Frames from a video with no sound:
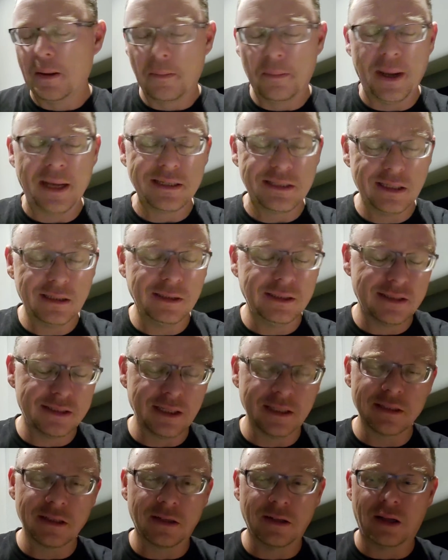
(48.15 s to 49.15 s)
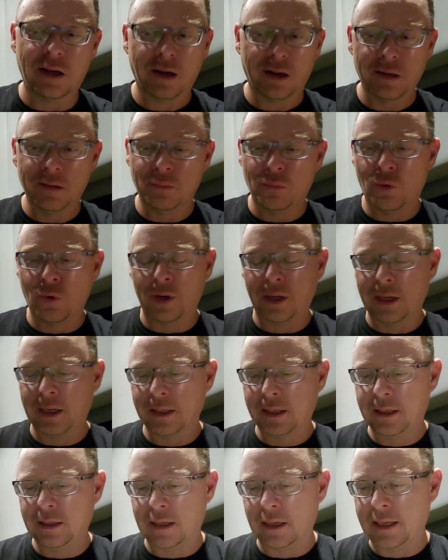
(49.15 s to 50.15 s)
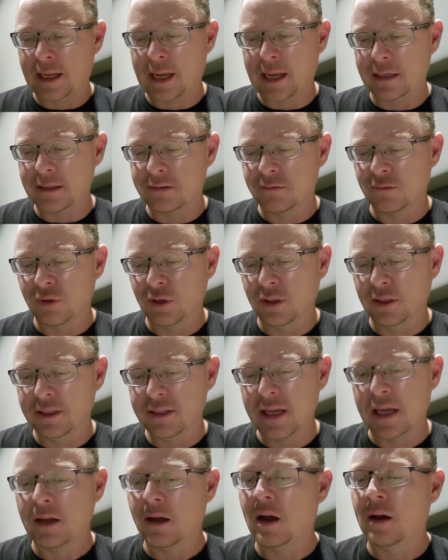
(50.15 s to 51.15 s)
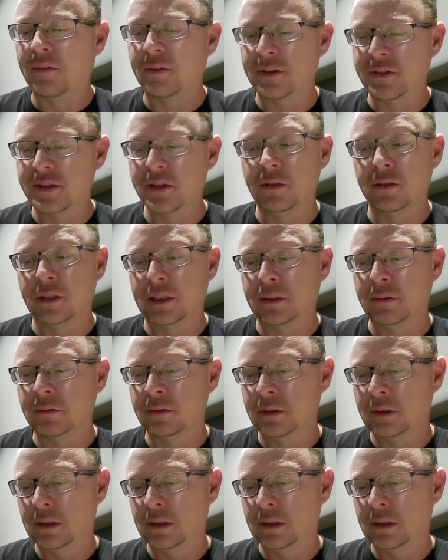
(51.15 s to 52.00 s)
basically 6 o'clock in the morning, I can't really take off until then.